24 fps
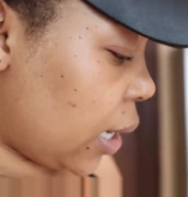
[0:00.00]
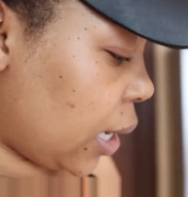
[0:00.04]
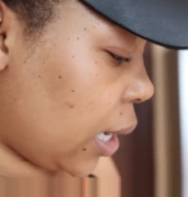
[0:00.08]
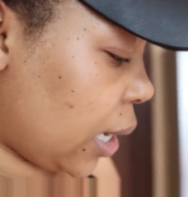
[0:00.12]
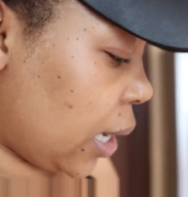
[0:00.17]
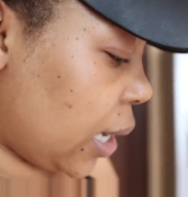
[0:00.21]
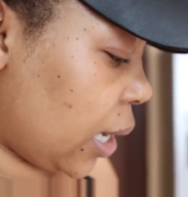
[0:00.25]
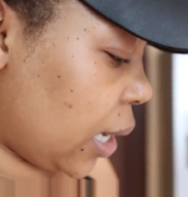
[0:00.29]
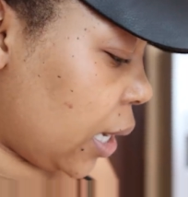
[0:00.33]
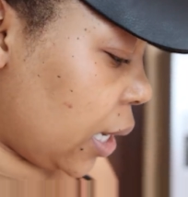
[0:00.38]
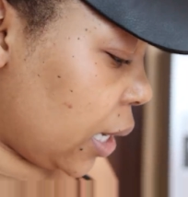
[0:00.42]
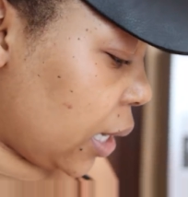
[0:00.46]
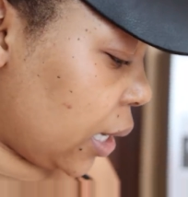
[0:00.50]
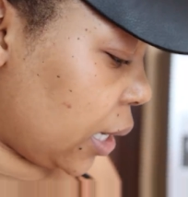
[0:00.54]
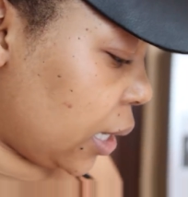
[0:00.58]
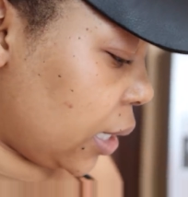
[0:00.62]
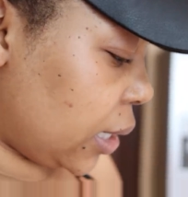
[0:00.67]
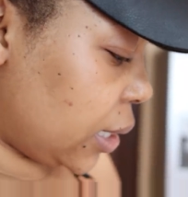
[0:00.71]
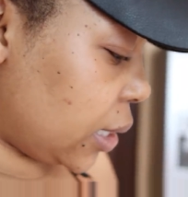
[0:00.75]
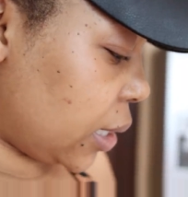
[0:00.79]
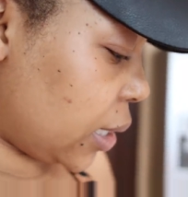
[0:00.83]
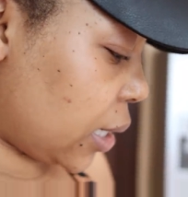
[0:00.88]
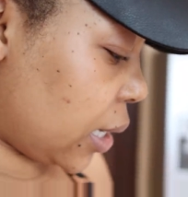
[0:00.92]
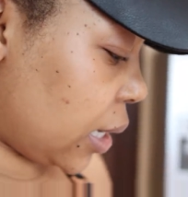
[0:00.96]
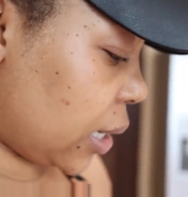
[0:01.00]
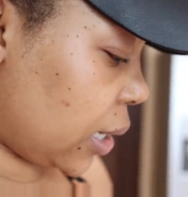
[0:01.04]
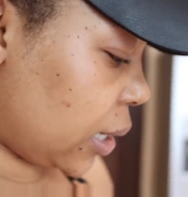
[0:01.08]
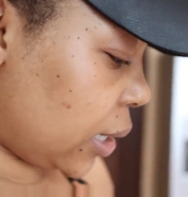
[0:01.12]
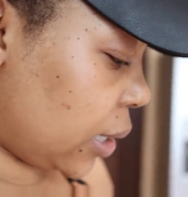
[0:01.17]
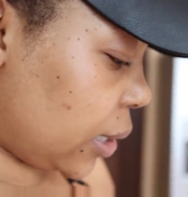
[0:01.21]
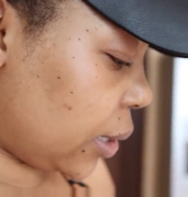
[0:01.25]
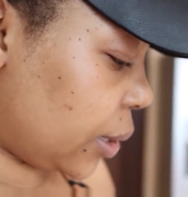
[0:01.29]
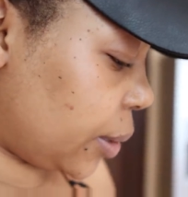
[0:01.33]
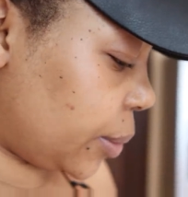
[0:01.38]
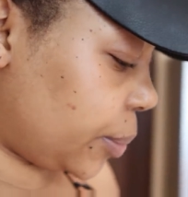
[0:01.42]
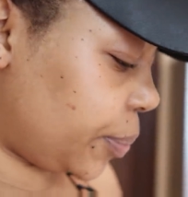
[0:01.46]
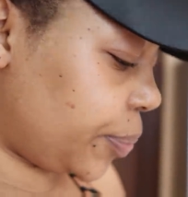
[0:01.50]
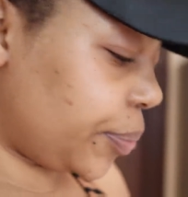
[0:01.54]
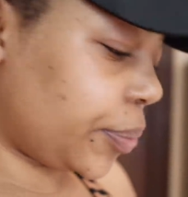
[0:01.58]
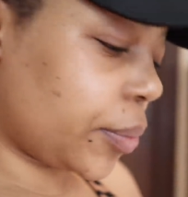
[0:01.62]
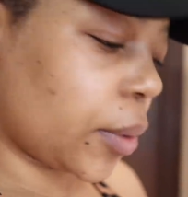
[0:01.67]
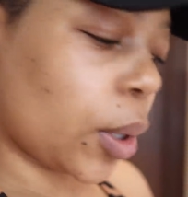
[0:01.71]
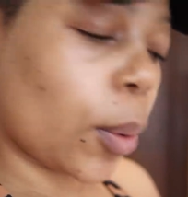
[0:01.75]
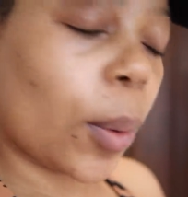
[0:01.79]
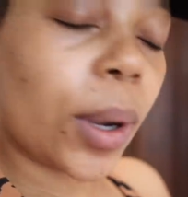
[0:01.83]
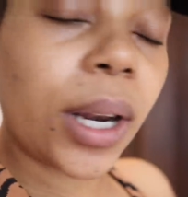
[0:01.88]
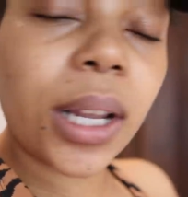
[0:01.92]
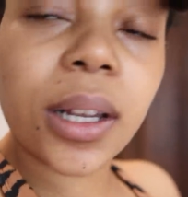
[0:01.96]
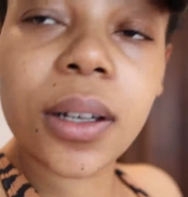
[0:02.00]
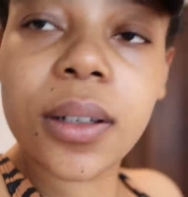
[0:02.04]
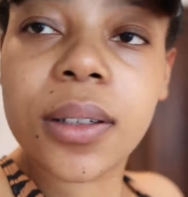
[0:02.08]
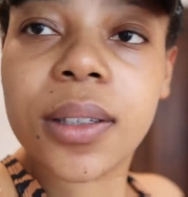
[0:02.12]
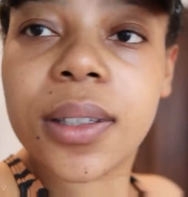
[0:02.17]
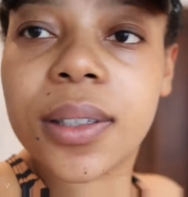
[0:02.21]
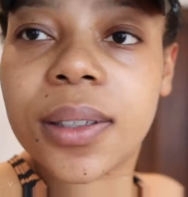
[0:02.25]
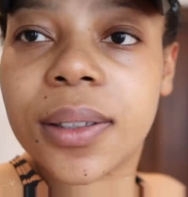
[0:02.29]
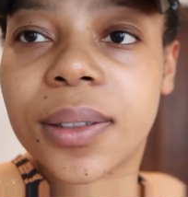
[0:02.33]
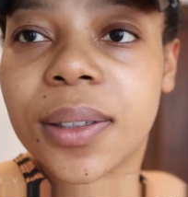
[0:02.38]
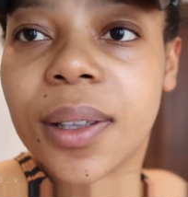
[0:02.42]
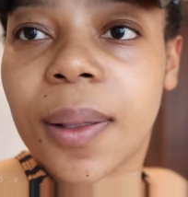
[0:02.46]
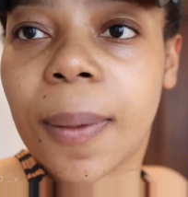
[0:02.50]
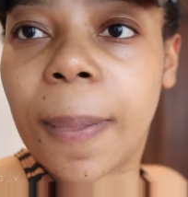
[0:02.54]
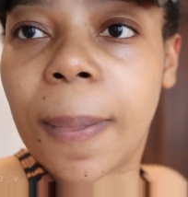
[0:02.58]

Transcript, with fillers: and um, what else